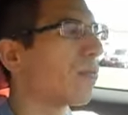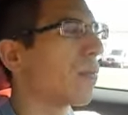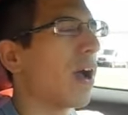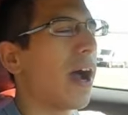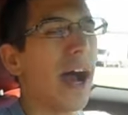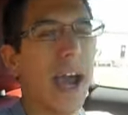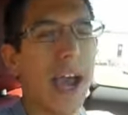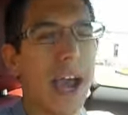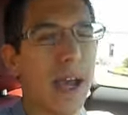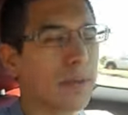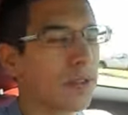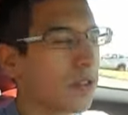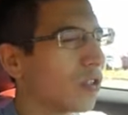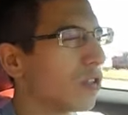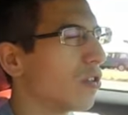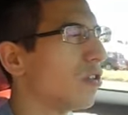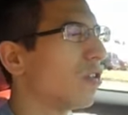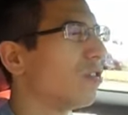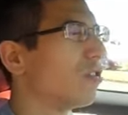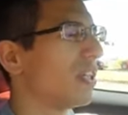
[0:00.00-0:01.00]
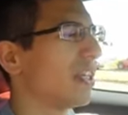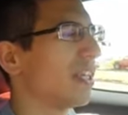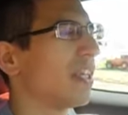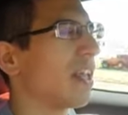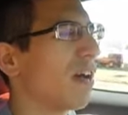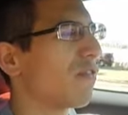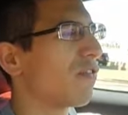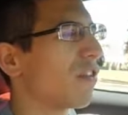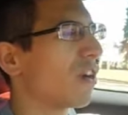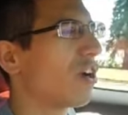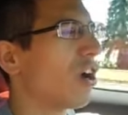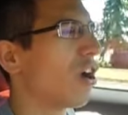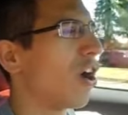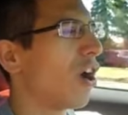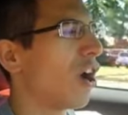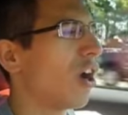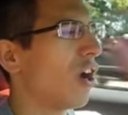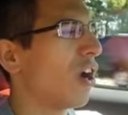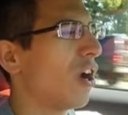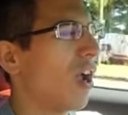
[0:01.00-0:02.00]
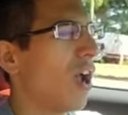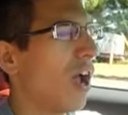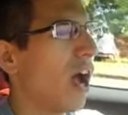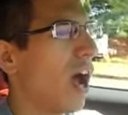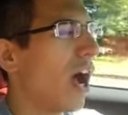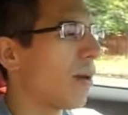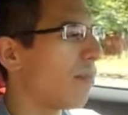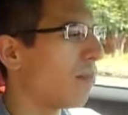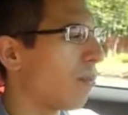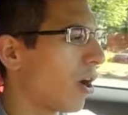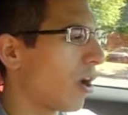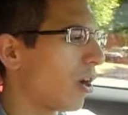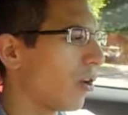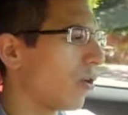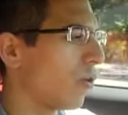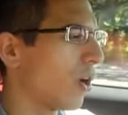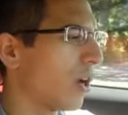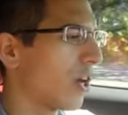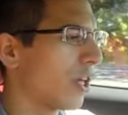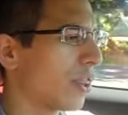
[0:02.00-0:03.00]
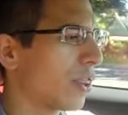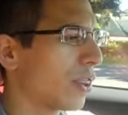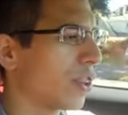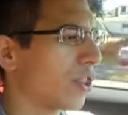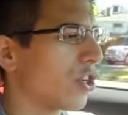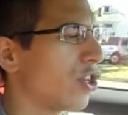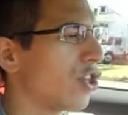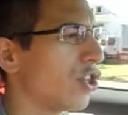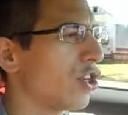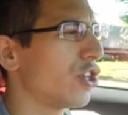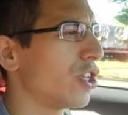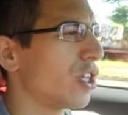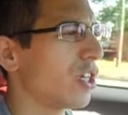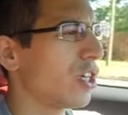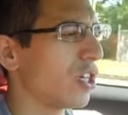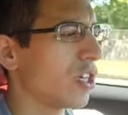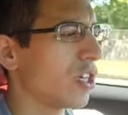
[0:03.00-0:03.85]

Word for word: I absolutely love the car. I bought it with 30,